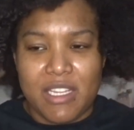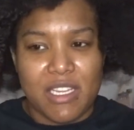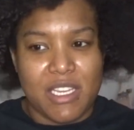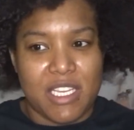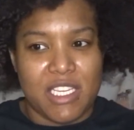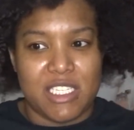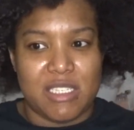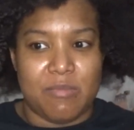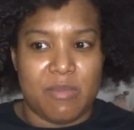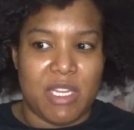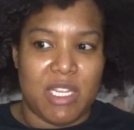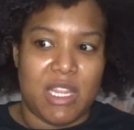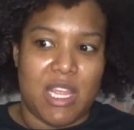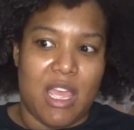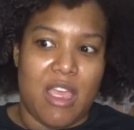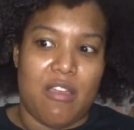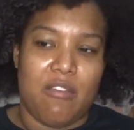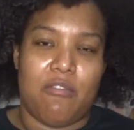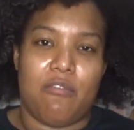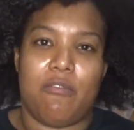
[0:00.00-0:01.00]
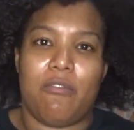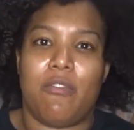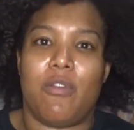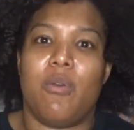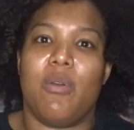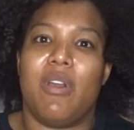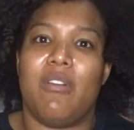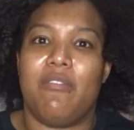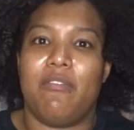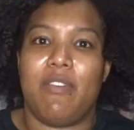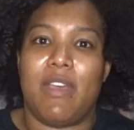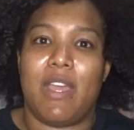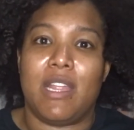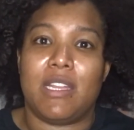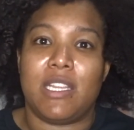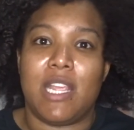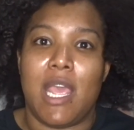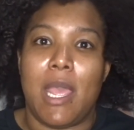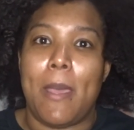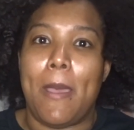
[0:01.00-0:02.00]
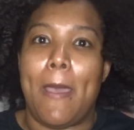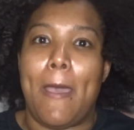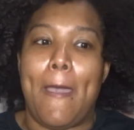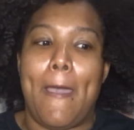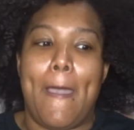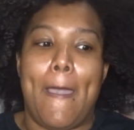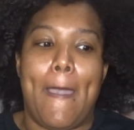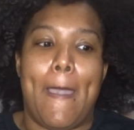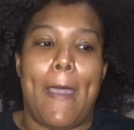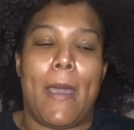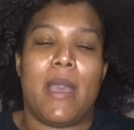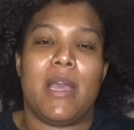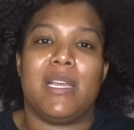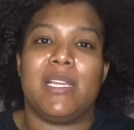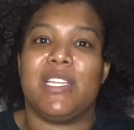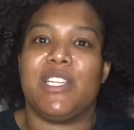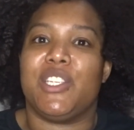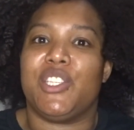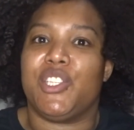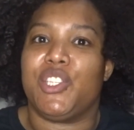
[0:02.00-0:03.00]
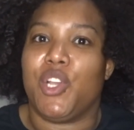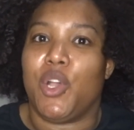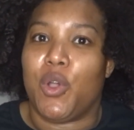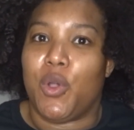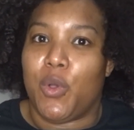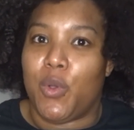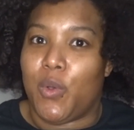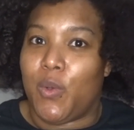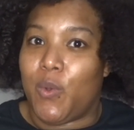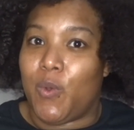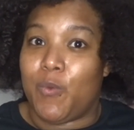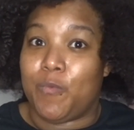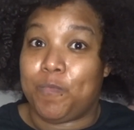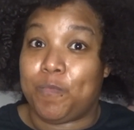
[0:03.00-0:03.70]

It gives me that fro effect. So